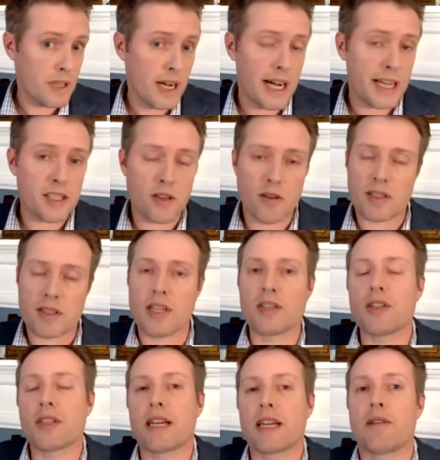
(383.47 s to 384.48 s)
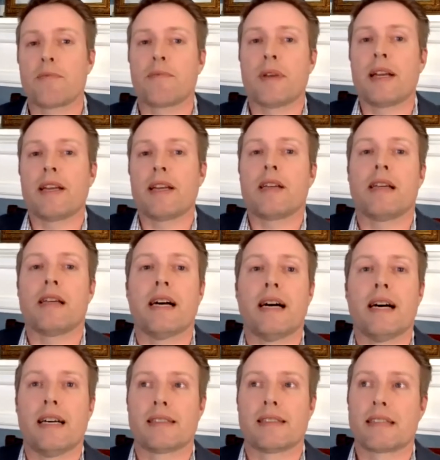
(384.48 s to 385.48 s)
onto essentially any any
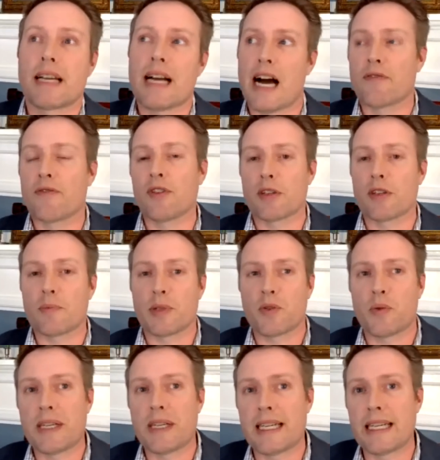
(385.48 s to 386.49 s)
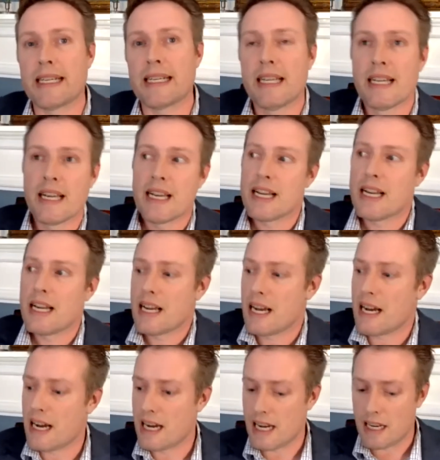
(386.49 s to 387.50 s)
uh, conflict between
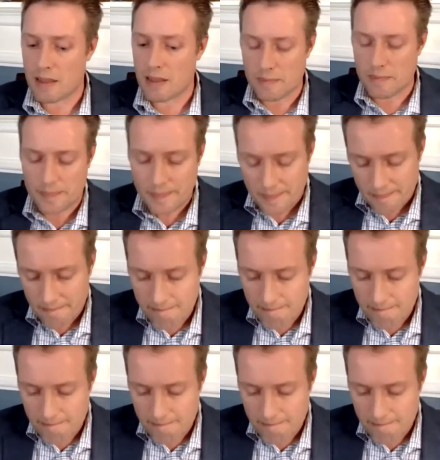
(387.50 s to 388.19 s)
um,